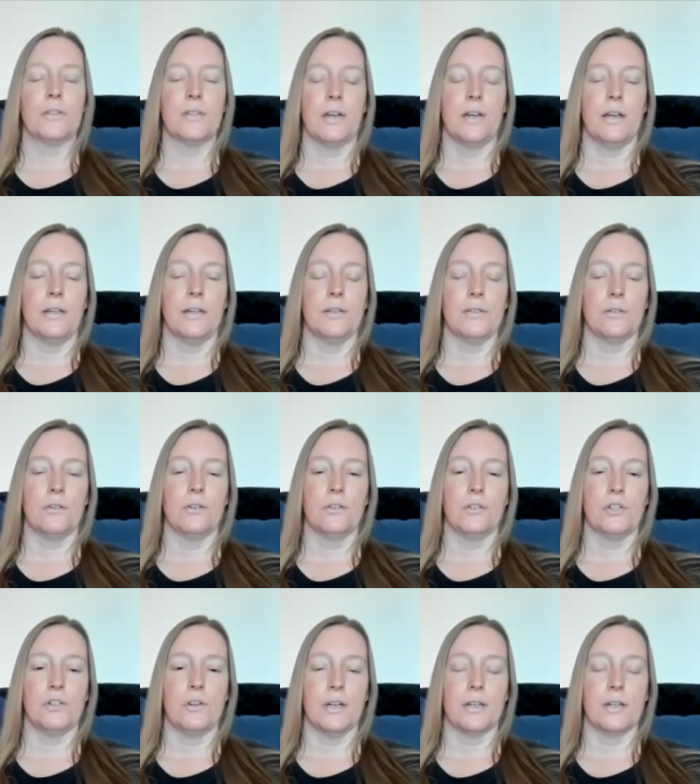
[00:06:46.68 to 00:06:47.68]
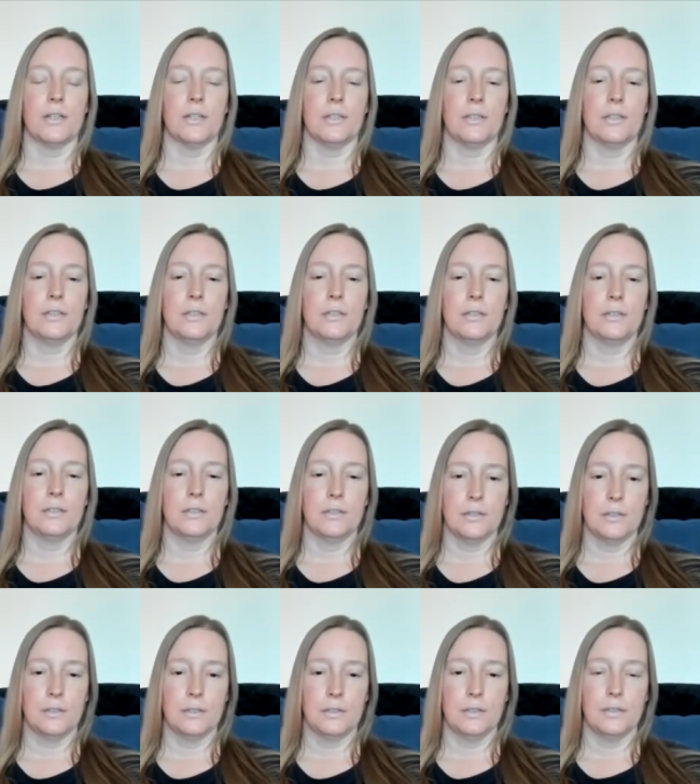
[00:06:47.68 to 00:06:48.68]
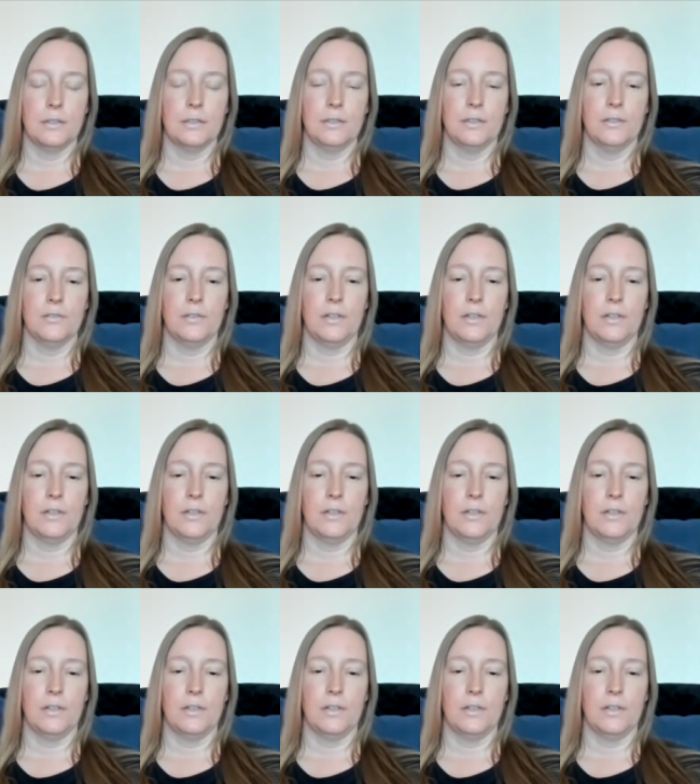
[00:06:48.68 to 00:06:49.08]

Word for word: tight and contracted. Yeah. When